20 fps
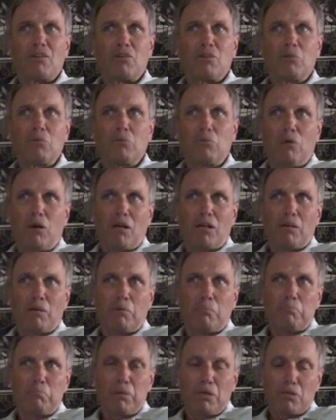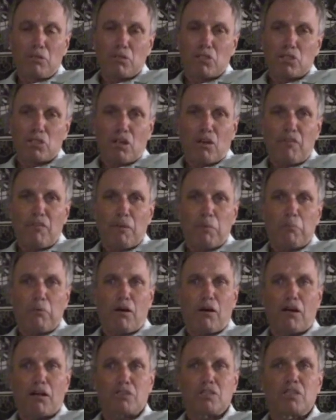you want to build surfing
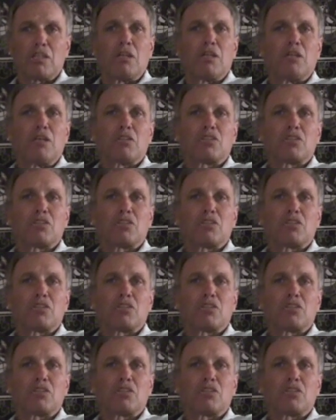parks